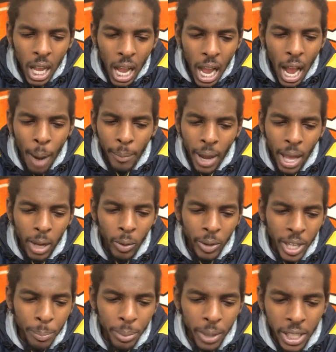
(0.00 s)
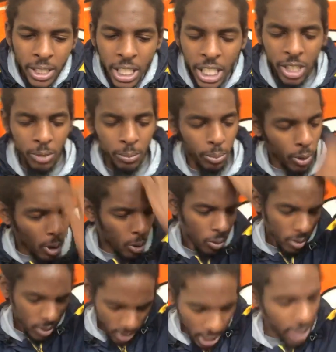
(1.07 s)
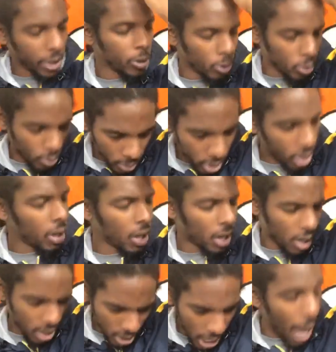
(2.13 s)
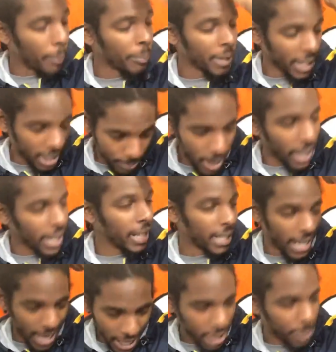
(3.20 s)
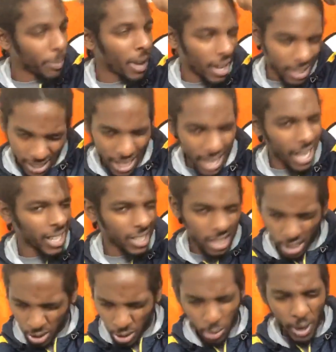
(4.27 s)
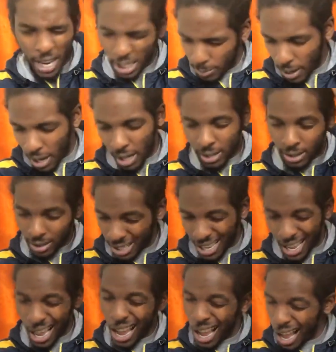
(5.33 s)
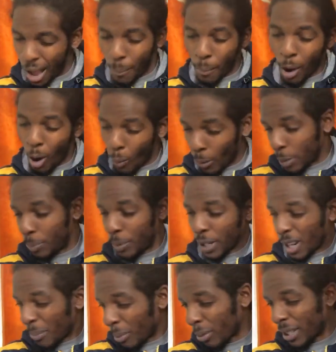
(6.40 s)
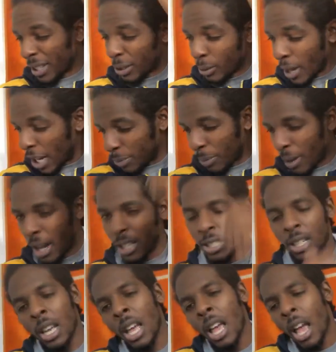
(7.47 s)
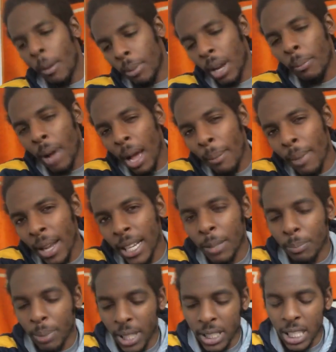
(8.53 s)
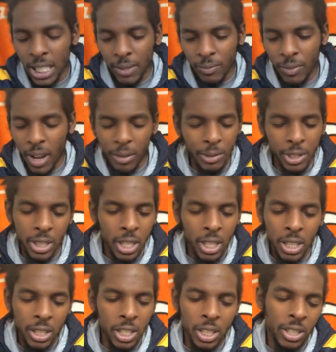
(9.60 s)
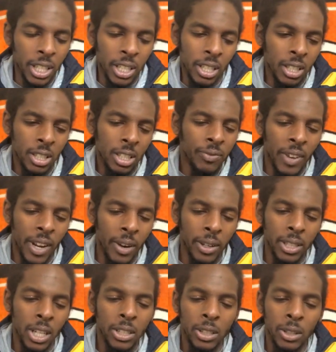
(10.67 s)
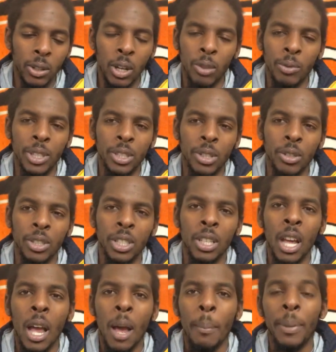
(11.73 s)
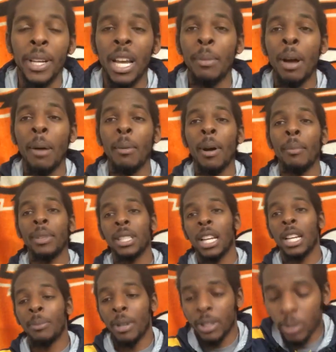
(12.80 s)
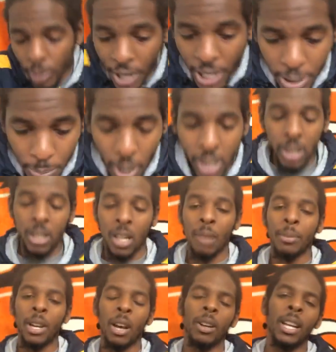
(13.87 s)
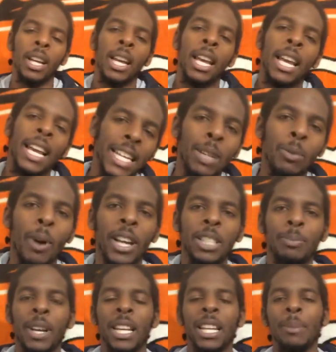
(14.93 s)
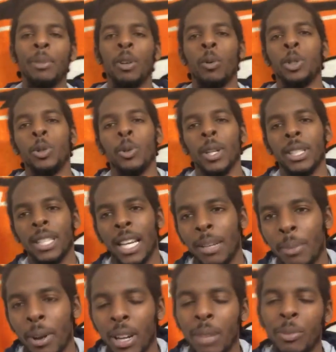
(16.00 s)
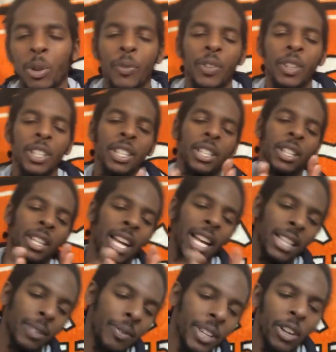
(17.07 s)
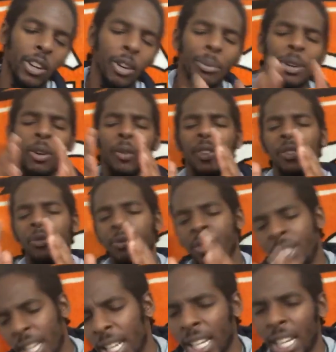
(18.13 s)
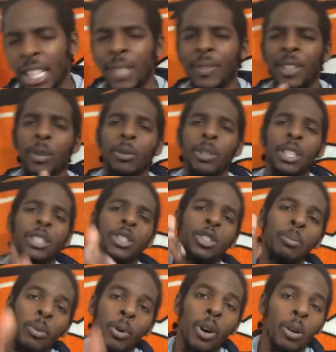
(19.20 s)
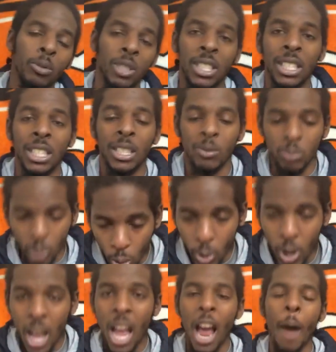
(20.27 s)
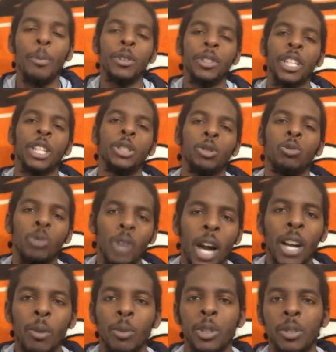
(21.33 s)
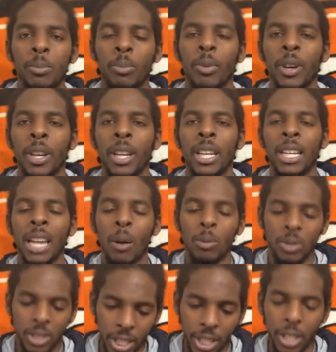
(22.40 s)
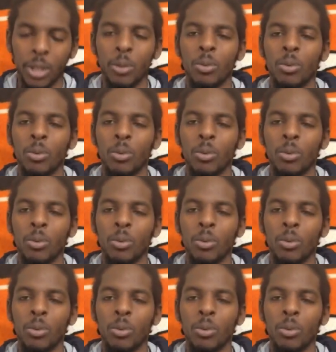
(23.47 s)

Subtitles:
I'm not going to get PlayStation Pro. That's the new one. I'm thinking about getting the Xbox X, the new Xbox. I'm always pick up on the new Xbox. But I might get a PlayStation 5. Just varies. I have to research it. But yeah, man, I'm excited about the new Xbox is coming out. Anyways, man, let me know what you're excited about. Let me know if you did like the video. Let me know if you didn't like the video. This is your boy OTC Ro. I appreciate you rocking with your boy. And I will see you